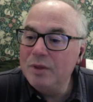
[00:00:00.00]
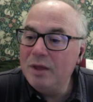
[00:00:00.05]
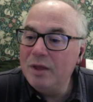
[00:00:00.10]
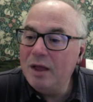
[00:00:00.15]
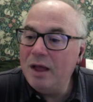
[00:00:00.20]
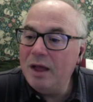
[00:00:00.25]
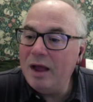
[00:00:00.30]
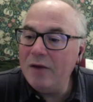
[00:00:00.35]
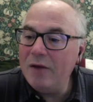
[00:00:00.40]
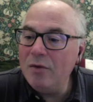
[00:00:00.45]

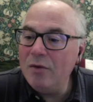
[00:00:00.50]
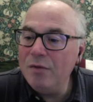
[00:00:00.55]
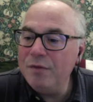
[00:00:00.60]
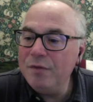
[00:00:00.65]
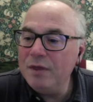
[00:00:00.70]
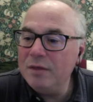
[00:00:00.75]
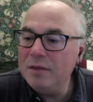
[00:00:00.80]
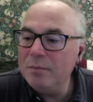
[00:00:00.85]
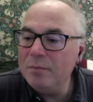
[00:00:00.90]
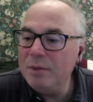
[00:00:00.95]
I don't
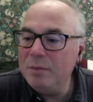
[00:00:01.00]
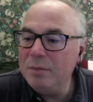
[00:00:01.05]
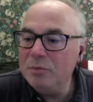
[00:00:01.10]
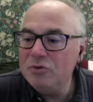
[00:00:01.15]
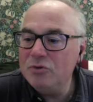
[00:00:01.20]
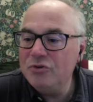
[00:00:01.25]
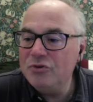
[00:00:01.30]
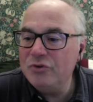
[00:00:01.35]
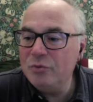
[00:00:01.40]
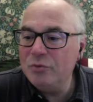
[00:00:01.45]
think people
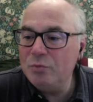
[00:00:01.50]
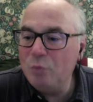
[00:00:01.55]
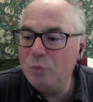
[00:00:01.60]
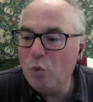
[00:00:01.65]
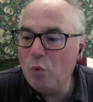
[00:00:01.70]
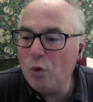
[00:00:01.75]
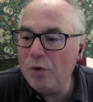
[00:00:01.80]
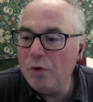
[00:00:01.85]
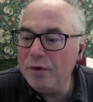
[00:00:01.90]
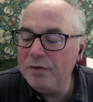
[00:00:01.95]
should
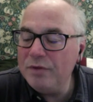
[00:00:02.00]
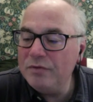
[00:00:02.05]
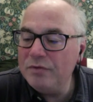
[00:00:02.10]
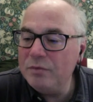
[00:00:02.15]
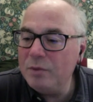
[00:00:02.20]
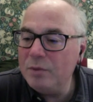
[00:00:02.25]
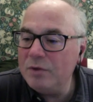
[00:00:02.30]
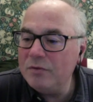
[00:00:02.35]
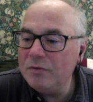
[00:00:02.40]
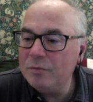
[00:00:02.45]
worry too
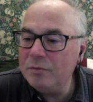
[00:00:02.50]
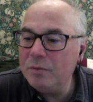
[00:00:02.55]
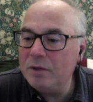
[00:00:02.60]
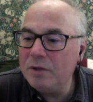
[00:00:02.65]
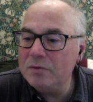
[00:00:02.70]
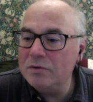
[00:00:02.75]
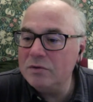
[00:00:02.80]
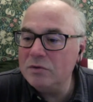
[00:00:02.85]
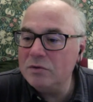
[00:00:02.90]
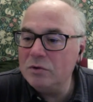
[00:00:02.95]
much
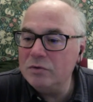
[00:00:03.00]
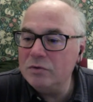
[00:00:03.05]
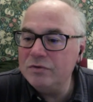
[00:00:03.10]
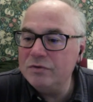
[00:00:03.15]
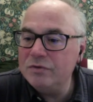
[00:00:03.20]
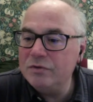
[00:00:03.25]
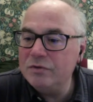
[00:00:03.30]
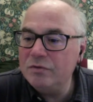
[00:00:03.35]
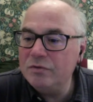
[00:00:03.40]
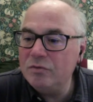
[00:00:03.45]
about the gold
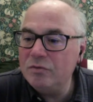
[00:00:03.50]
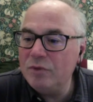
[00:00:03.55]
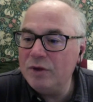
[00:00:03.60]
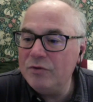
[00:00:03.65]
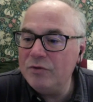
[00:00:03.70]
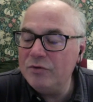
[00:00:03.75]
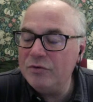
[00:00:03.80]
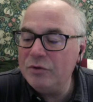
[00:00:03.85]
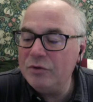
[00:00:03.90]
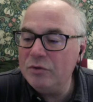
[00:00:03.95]
silver
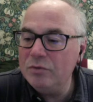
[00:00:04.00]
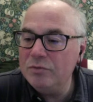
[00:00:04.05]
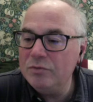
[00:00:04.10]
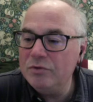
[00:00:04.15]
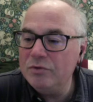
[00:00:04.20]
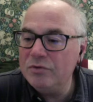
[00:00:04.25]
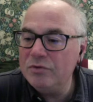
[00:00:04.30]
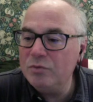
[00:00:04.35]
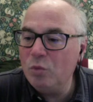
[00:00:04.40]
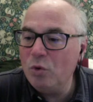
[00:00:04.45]
ratio.
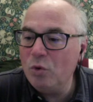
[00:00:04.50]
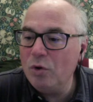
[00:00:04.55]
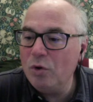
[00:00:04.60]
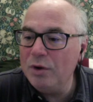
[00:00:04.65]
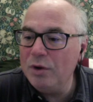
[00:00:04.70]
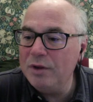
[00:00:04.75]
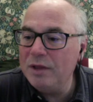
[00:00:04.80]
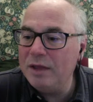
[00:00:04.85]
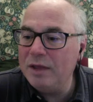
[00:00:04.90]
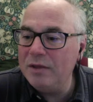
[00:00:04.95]
Just worry
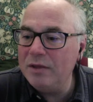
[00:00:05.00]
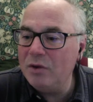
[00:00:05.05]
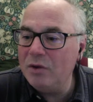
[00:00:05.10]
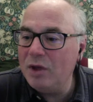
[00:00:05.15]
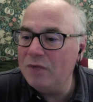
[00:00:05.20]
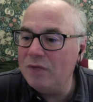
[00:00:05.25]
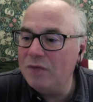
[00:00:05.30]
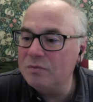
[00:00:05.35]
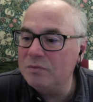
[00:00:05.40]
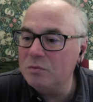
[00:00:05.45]
that you
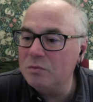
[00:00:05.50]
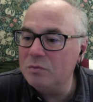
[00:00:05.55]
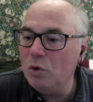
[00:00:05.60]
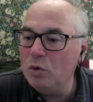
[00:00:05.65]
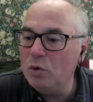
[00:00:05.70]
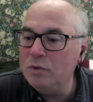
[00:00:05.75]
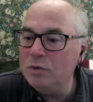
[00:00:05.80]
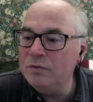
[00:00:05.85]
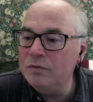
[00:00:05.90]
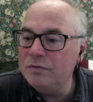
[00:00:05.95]
have some
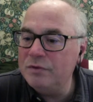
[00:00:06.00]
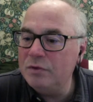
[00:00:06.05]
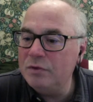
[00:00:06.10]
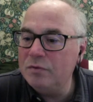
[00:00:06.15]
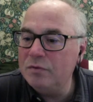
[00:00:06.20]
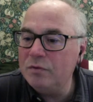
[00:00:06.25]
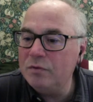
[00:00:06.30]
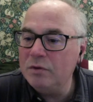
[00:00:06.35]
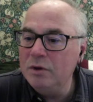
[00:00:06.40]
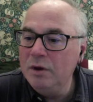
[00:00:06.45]
gold and
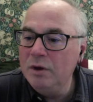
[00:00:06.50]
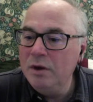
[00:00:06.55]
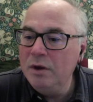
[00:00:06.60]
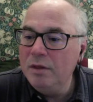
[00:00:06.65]
silver.